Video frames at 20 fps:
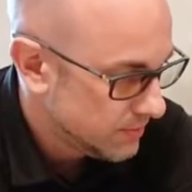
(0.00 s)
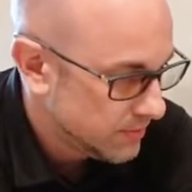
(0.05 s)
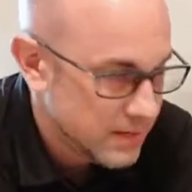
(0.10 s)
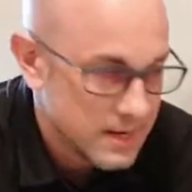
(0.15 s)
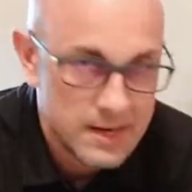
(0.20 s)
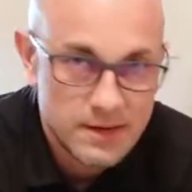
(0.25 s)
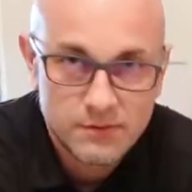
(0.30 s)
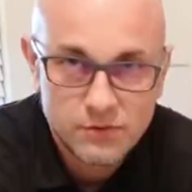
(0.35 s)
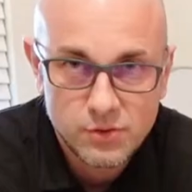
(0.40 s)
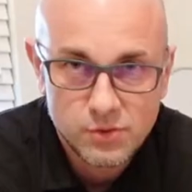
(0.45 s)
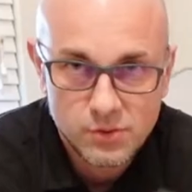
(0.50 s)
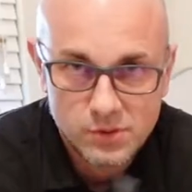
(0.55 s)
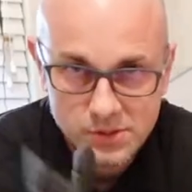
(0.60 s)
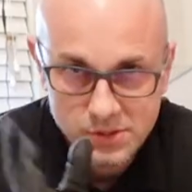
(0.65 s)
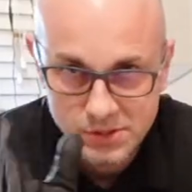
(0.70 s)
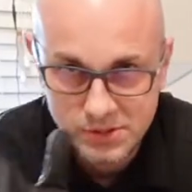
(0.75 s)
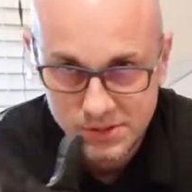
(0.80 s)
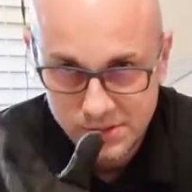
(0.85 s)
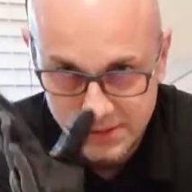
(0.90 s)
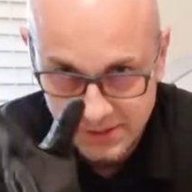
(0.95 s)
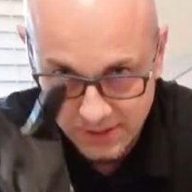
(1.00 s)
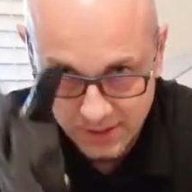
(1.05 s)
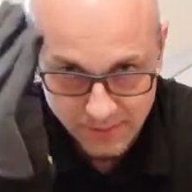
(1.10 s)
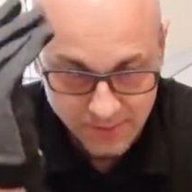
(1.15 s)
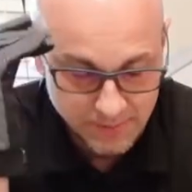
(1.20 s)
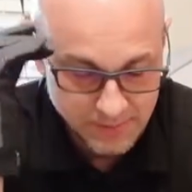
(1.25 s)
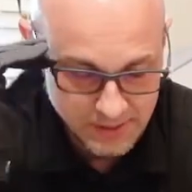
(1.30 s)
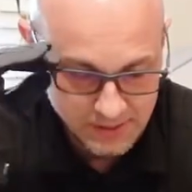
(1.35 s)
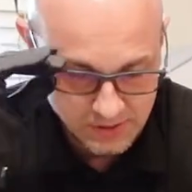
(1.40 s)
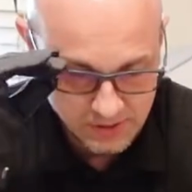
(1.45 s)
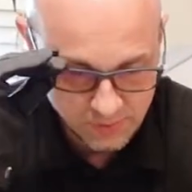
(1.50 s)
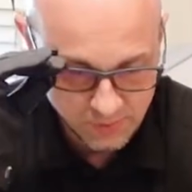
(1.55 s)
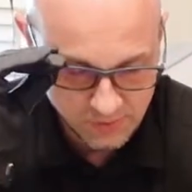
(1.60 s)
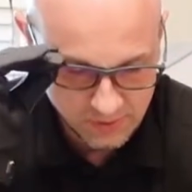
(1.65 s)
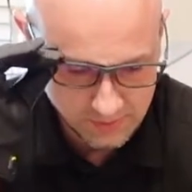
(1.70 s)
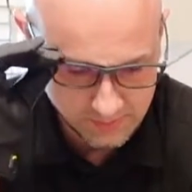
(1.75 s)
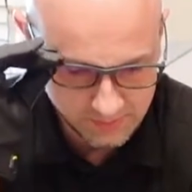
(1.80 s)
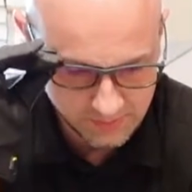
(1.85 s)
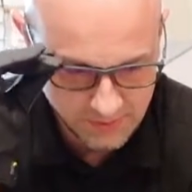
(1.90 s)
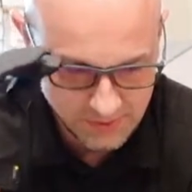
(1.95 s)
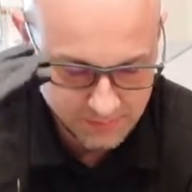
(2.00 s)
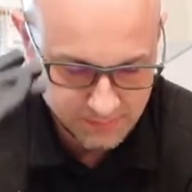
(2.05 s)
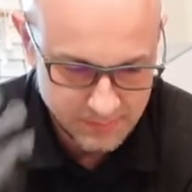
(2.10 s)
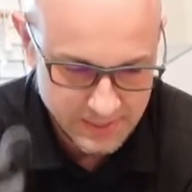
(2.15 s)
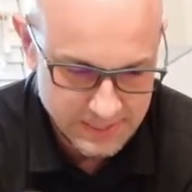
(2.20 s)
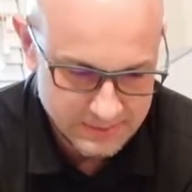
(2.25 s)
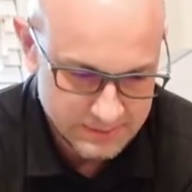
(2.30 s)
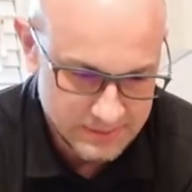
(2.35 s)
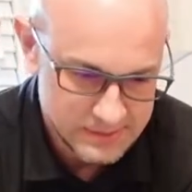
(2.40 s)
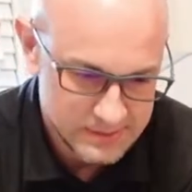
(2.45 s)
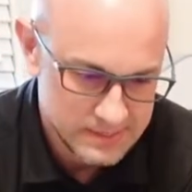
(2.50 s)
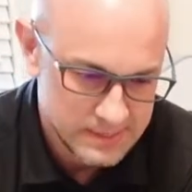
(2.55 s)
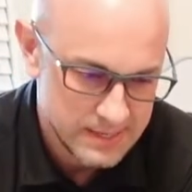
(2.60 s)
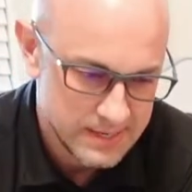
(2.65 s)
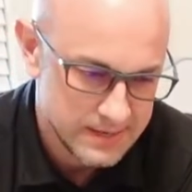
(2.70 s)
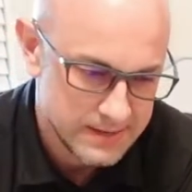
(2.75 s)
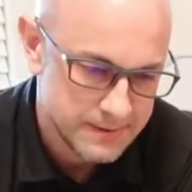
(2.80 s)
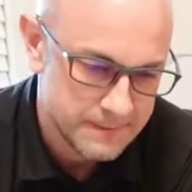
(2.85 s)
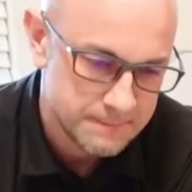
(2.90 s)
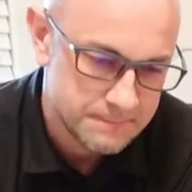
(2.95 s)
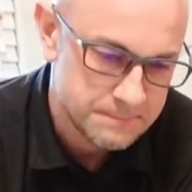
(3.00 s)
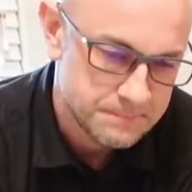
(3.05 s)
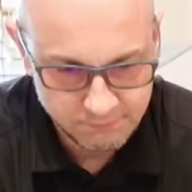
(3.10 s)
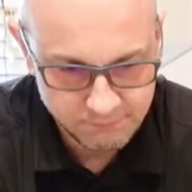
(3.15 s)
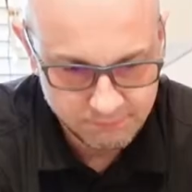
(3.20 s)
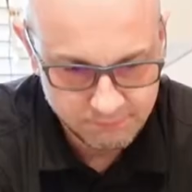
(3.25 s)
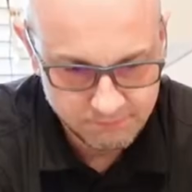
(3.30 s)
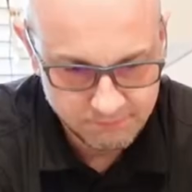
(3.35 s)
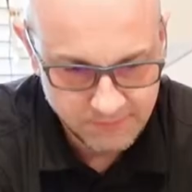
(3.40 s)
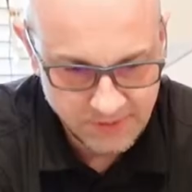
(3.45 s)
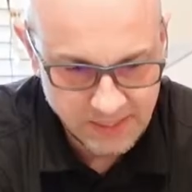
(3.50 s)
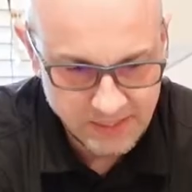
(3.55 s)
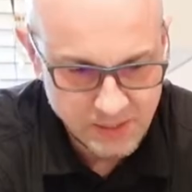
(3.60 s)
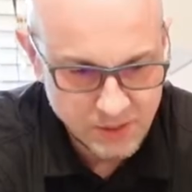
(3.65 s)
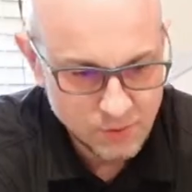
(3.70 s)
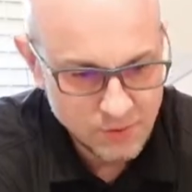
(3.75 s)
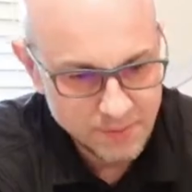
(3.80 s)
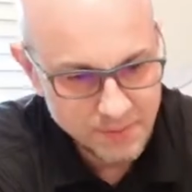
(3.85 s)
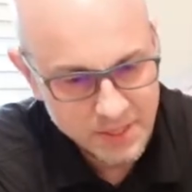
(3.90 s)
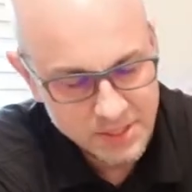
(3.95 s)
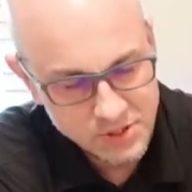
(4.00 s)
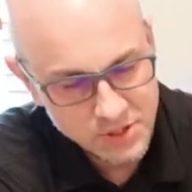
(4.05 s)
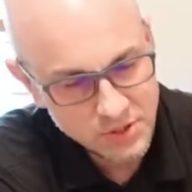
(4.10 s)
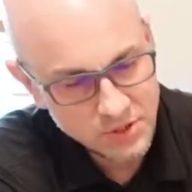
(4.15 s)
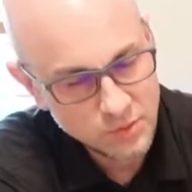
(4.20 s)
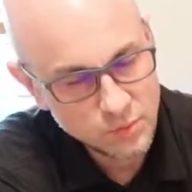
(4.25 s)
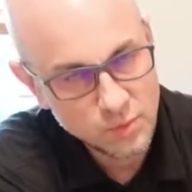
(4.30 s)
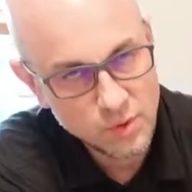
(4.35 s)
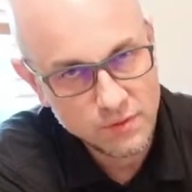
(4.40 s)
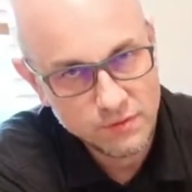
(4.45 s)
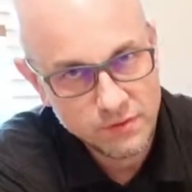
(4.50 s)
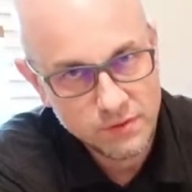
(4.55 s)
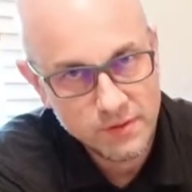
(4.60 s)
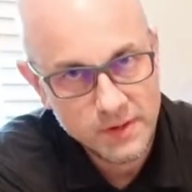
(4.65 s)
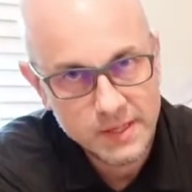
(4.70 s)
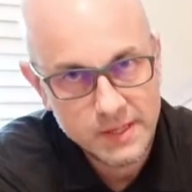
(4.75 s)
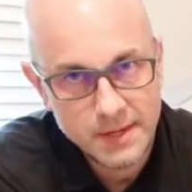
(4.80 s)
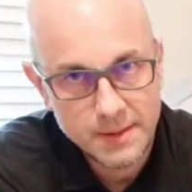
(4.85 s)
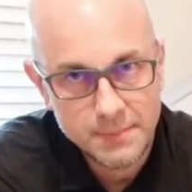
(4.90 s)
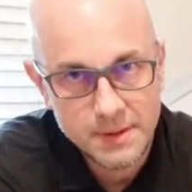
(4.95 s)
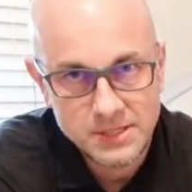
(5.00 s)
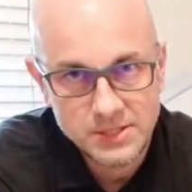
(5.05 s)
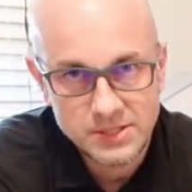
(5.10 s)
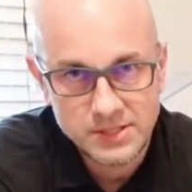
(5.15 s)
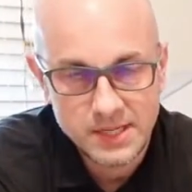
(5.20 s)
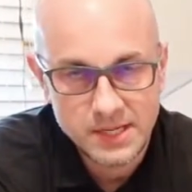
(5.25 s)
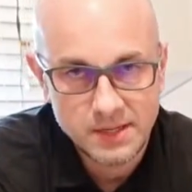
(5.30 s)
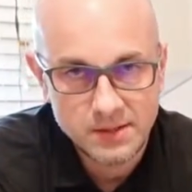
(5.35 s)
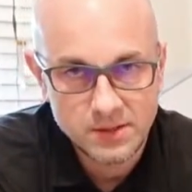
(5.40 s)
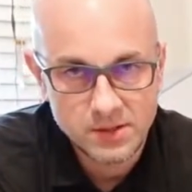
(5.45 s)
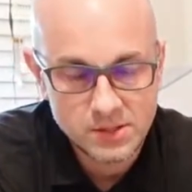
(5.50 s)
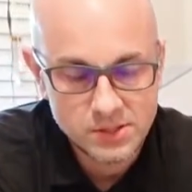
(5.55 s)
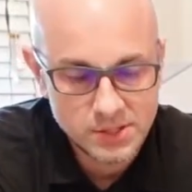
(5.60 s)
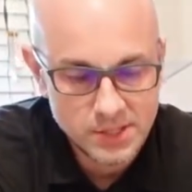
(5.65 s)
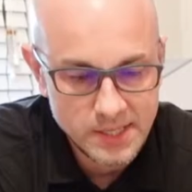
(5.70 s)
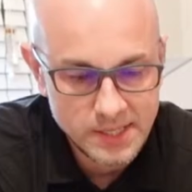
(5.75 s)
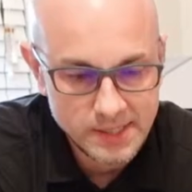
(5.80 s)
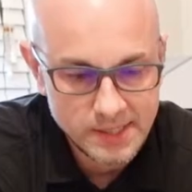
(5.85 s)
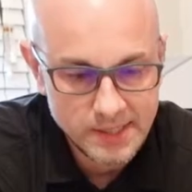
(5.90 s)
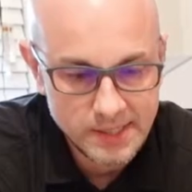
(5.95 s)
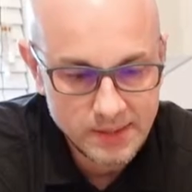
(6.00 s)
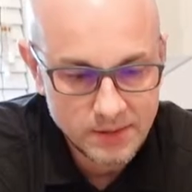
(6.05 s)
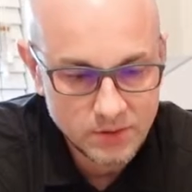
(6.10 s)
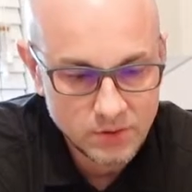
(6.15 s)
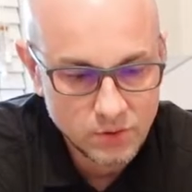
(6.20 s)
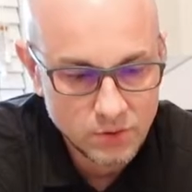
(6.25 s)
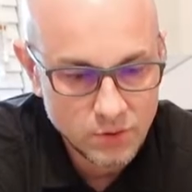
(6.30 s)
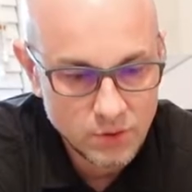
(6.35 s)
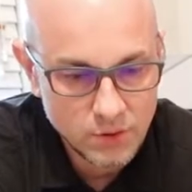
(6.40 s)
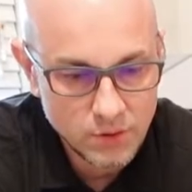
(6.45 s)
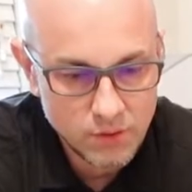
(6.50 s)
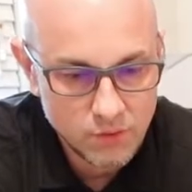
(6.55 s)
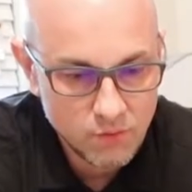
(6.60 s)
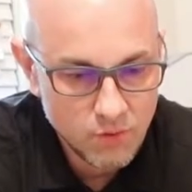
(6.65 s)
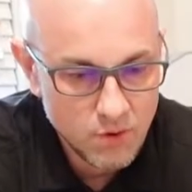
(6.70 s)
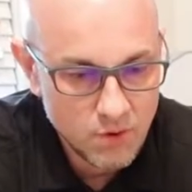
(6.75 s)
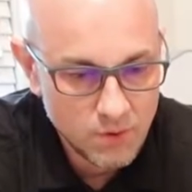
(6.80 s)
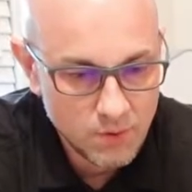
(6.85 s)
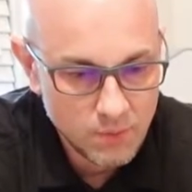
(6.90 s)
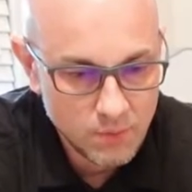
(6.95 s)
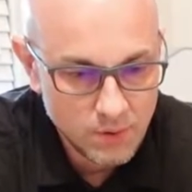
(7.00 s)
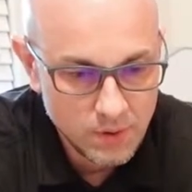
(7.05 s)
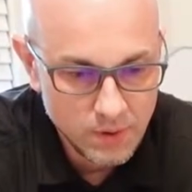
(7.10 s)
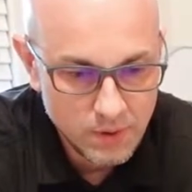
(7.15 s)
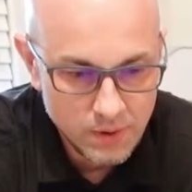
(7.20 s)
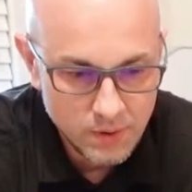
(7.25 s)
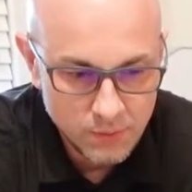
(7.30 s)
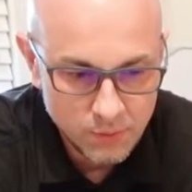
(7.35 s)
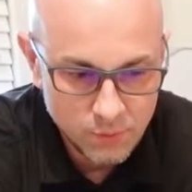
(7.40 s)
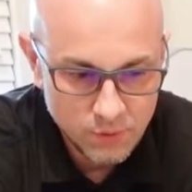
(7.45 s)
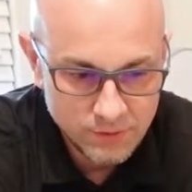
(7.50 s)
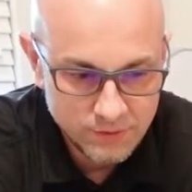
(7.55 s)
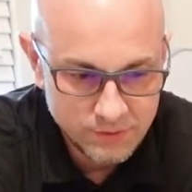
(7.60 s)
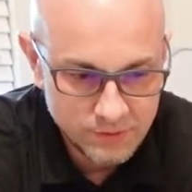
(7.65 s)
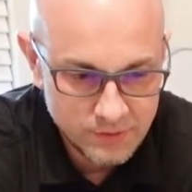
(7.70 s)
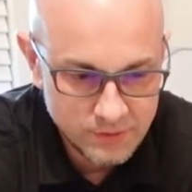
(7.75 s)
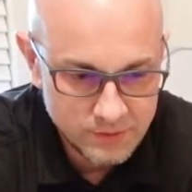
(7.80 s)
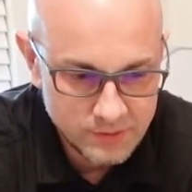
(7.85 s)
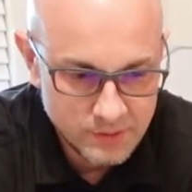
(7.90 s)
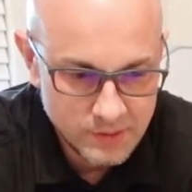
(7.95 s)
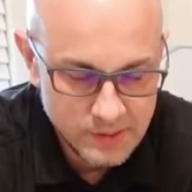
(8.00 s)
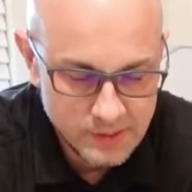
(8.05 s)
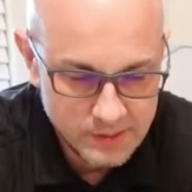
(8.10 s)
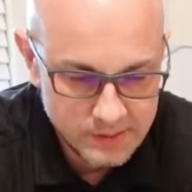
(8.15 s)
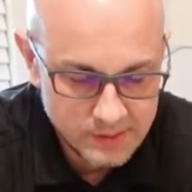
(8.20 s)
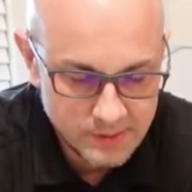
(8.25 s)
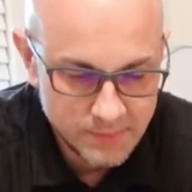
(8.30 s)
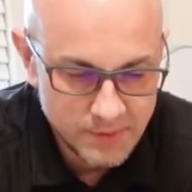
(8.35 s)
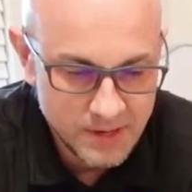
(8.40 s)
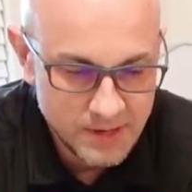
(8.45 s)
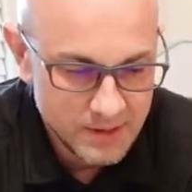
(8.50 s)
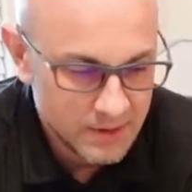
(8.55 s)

And of course, it's going to be based on what I'm about to say. So I mentioned the woofer, and I mentioned that it looks like a long throw woofer to my